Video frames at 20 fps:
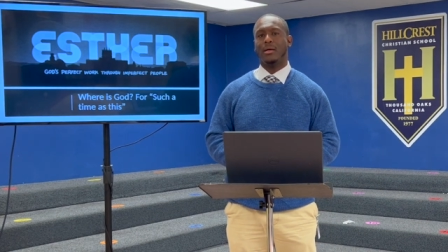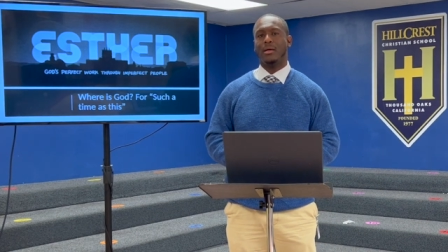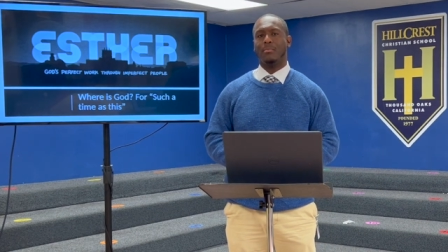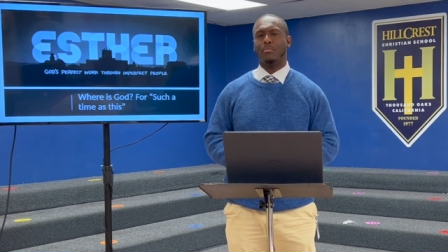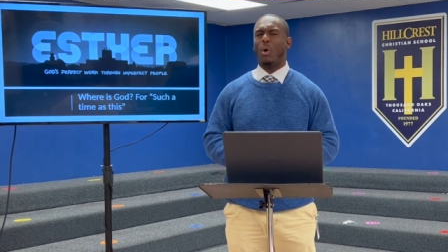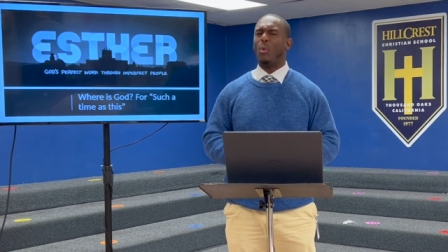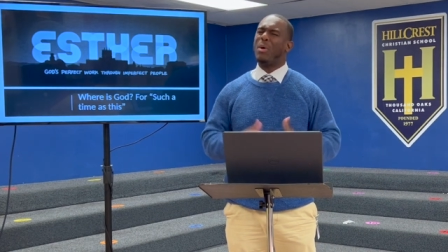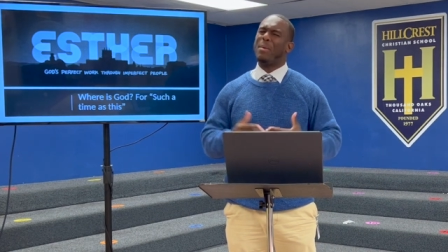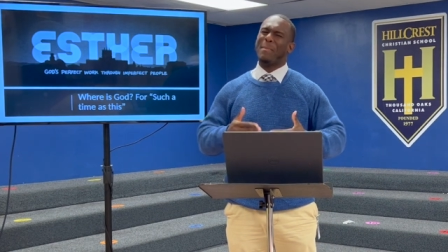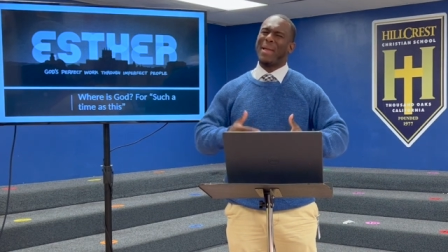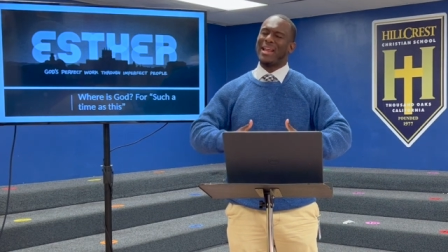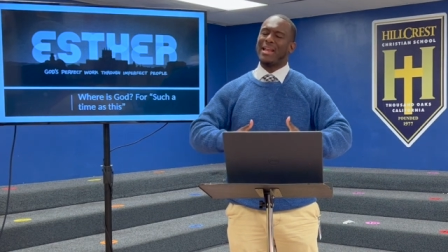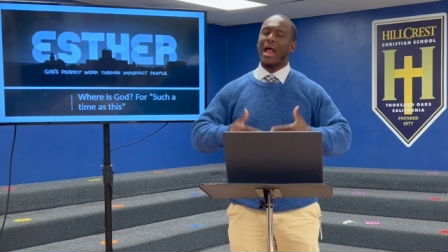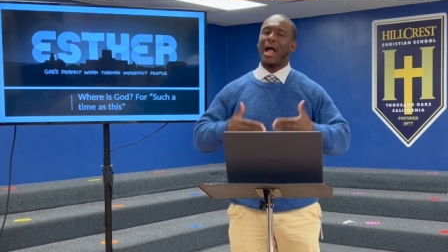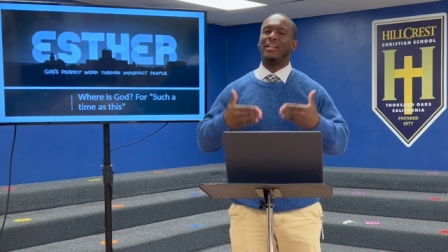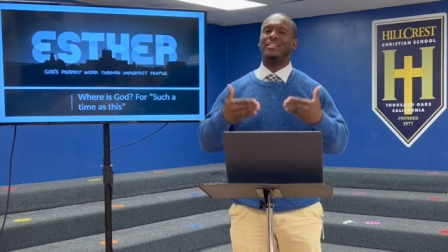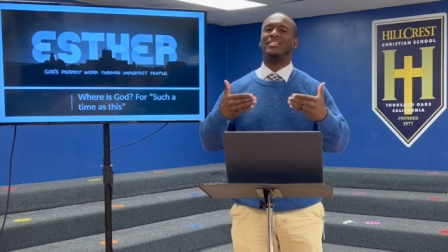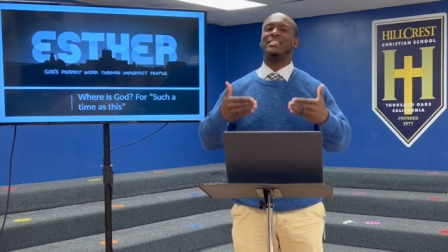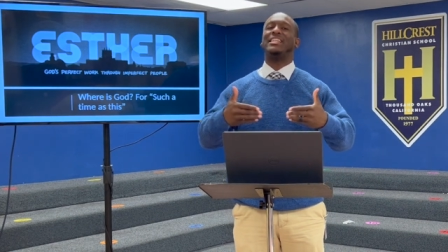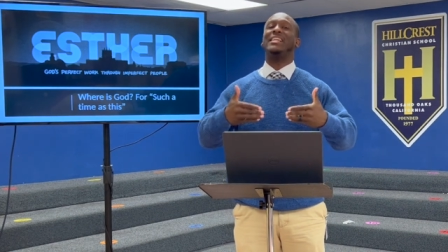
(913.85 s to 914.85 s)
but we may
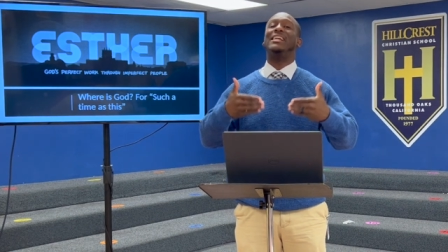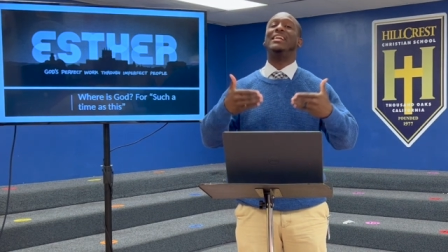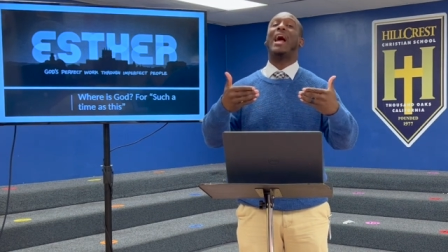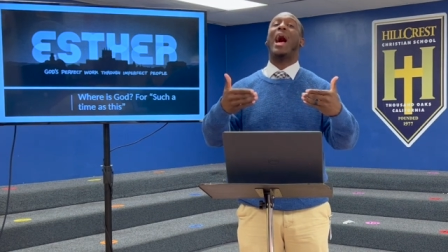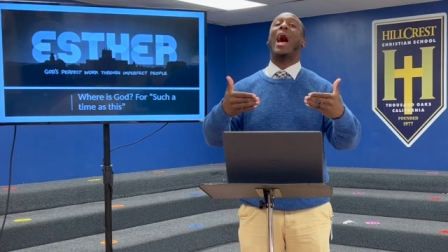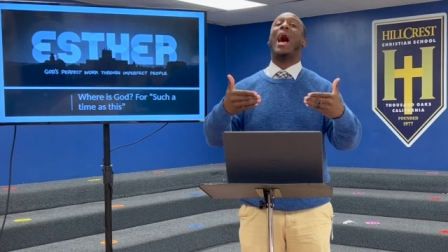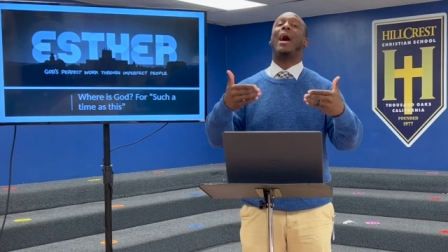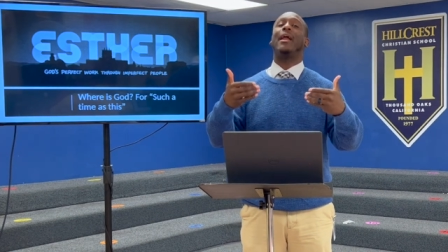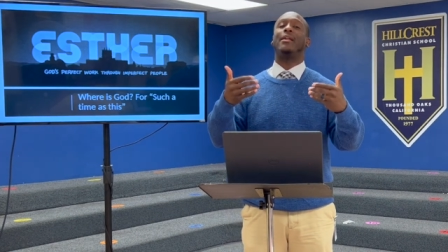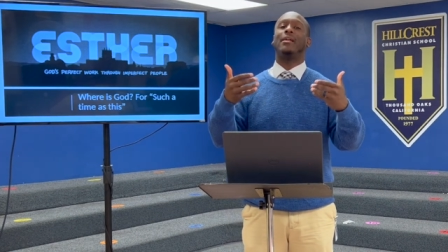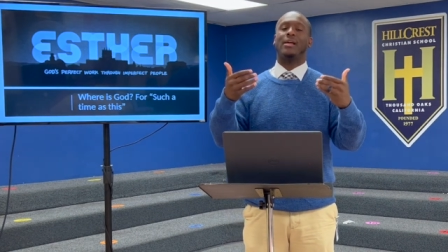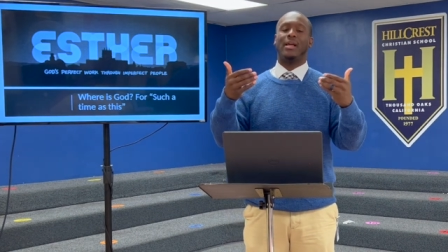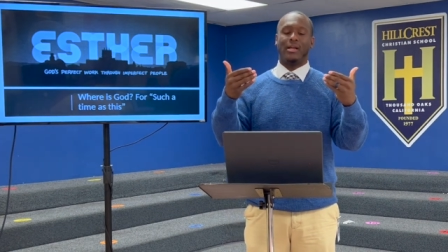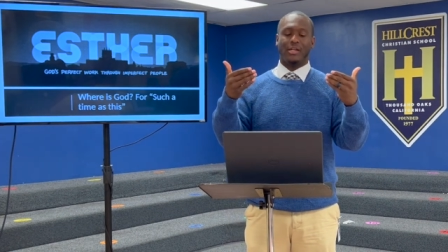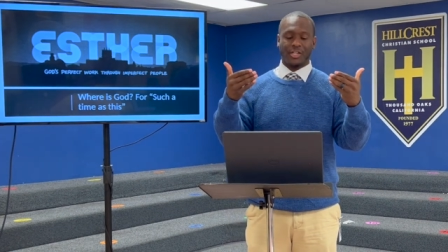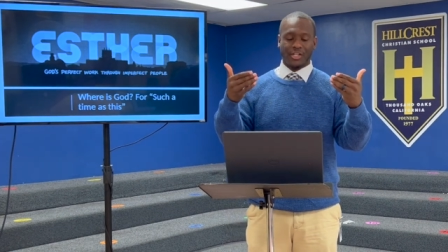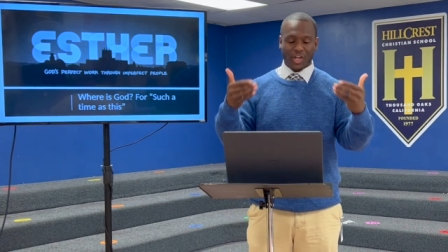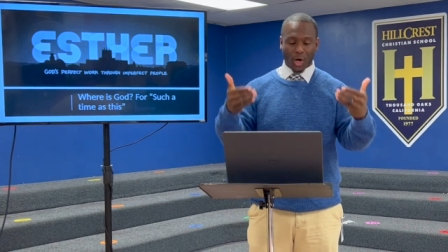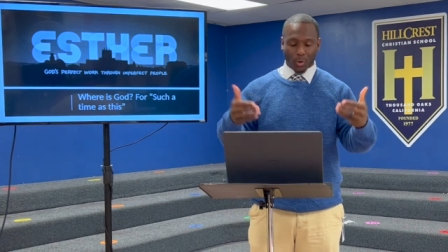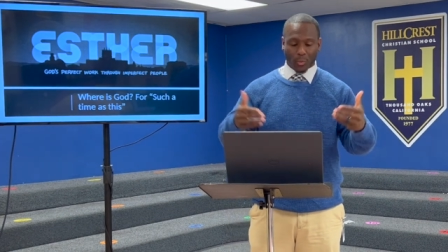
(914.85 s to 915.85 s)
not see God
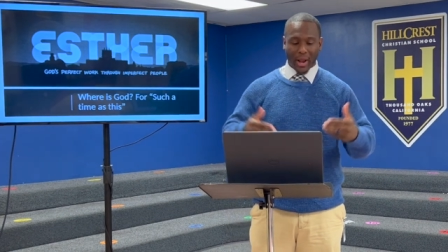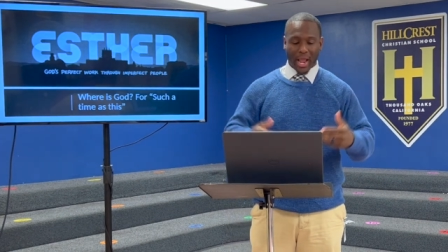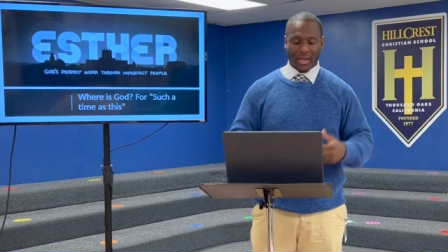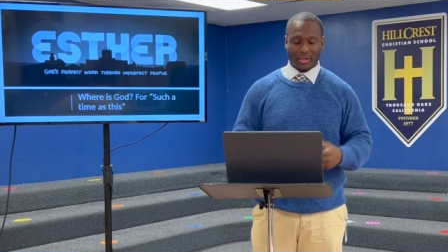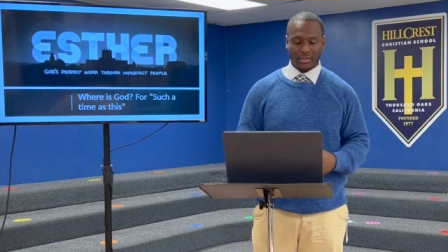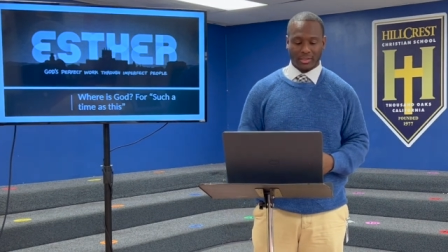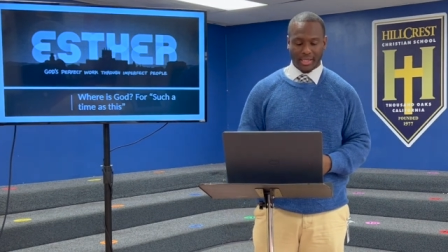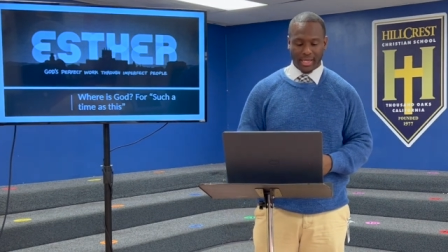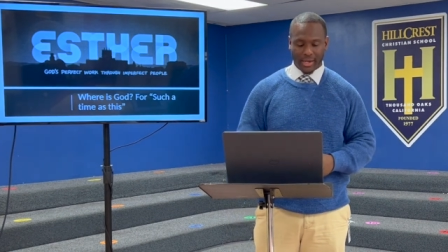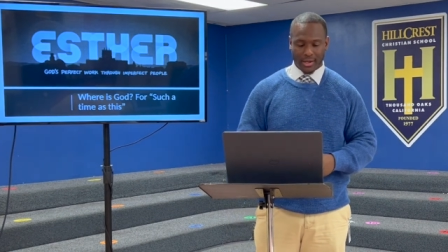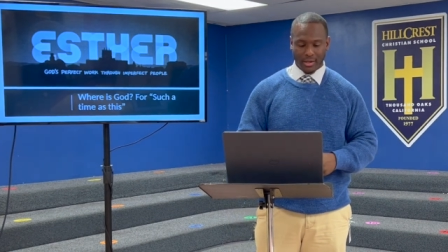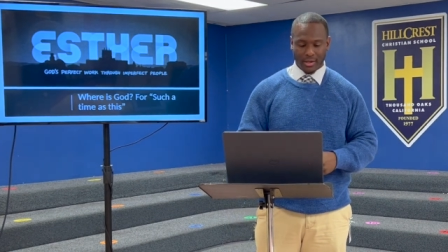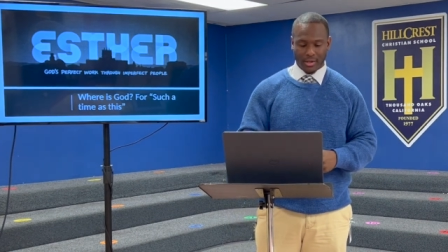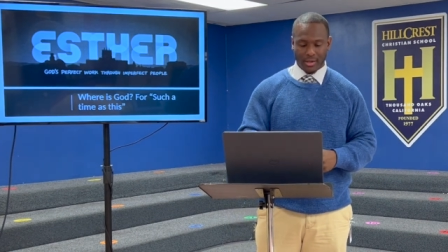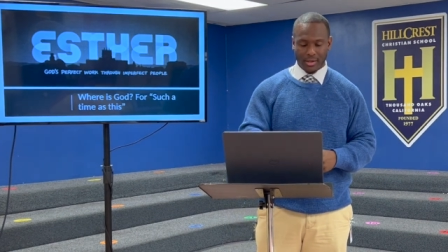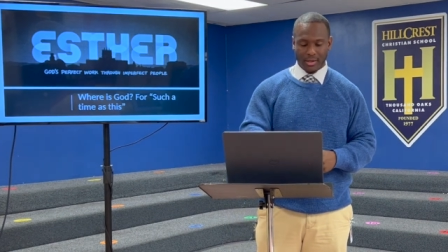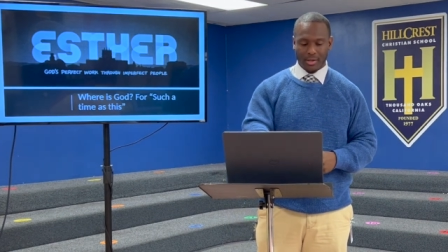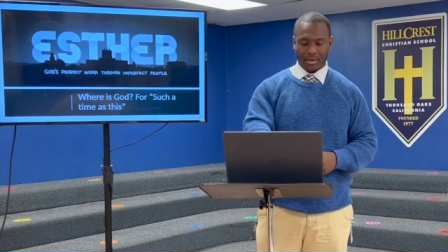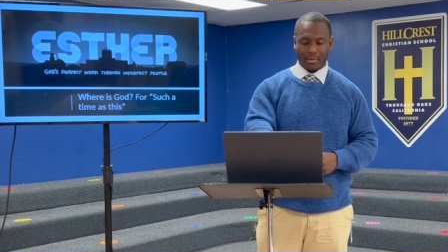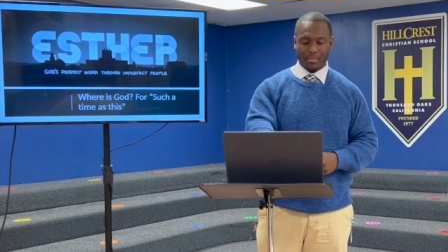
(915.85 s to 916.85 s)
directly
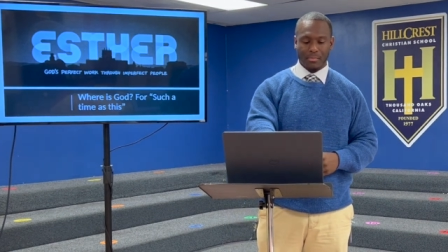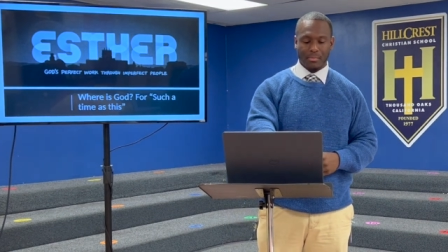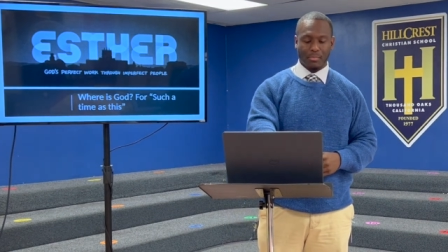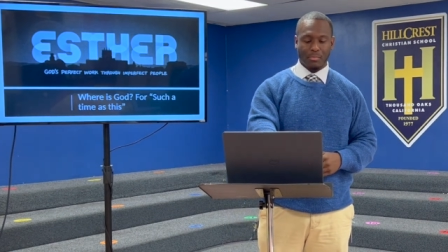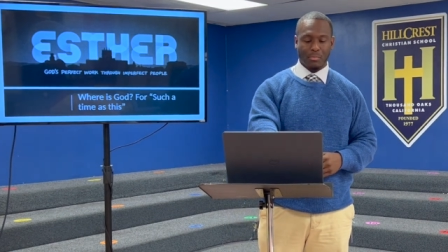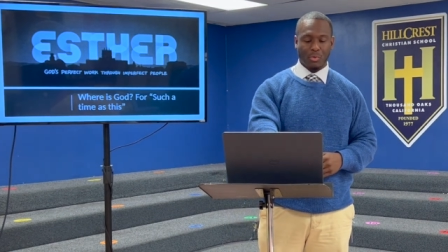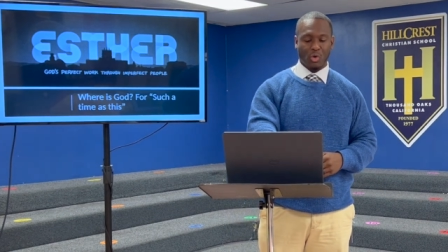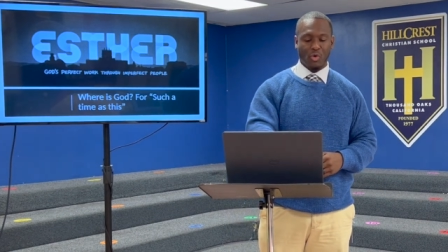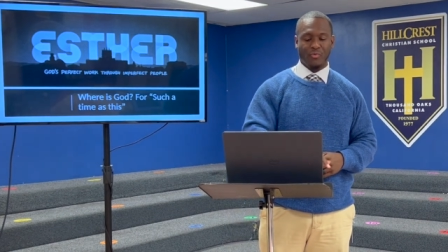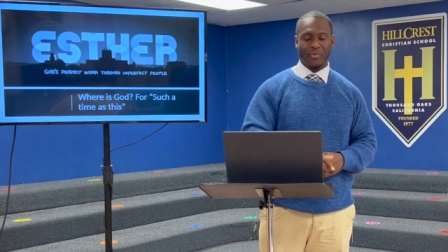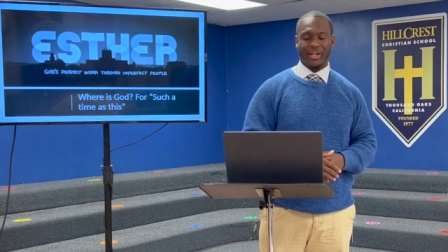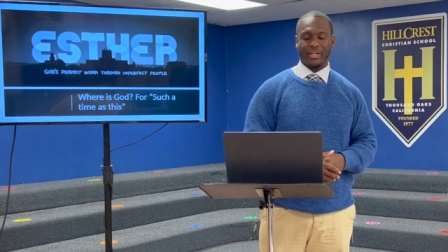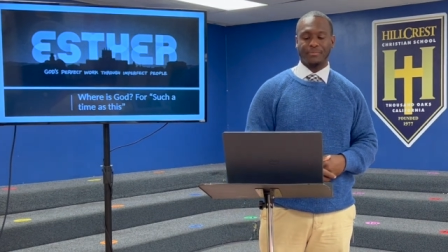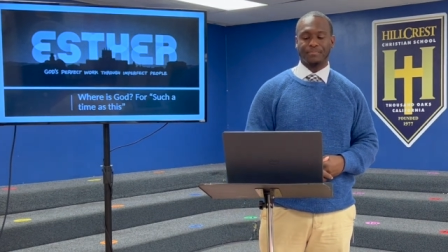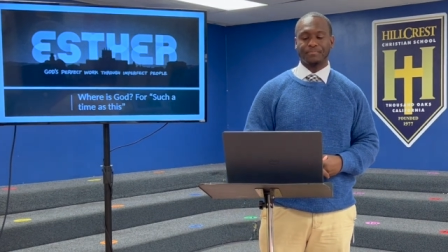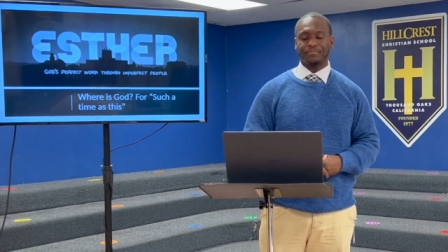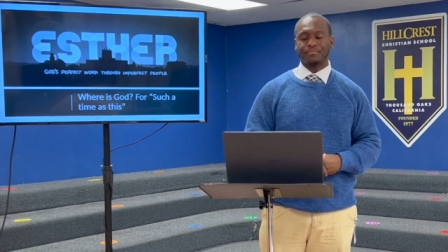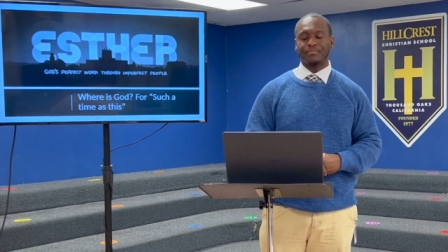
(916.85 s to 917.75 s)
moving.